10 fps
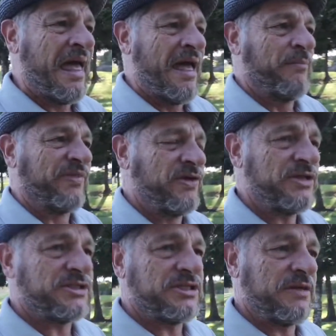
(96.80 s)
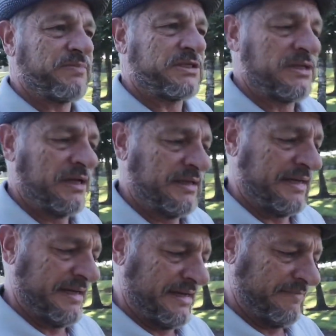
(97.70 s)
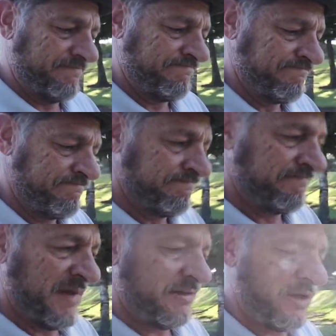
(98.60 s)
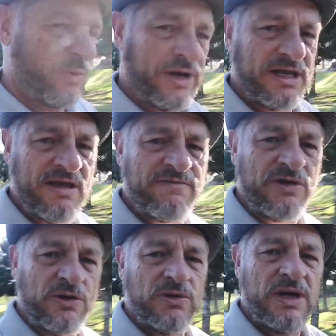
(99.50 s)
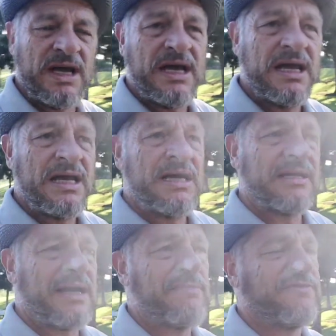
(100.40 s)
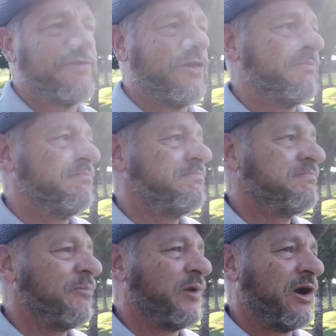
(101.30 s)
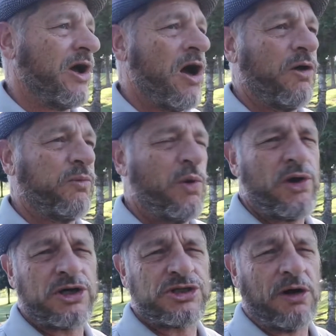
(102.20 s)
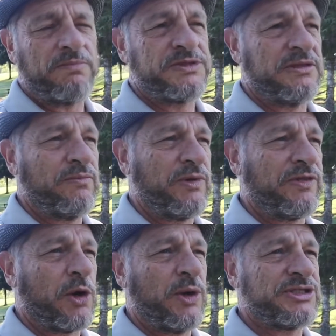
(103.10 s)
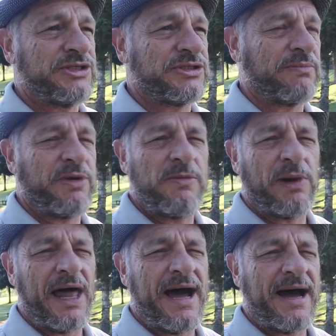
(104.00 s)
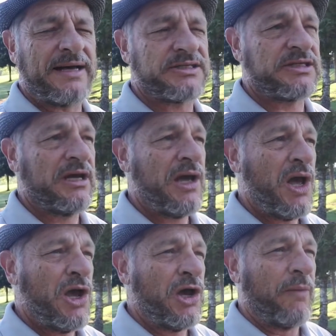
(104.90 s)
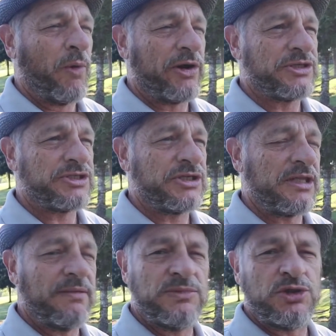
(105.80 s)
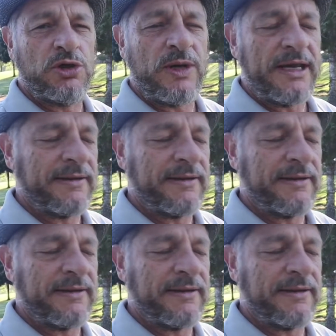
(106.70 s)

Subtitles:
But these tips that I want to give you come from when I hold workshops and with the questions that people ask and what I see them doing.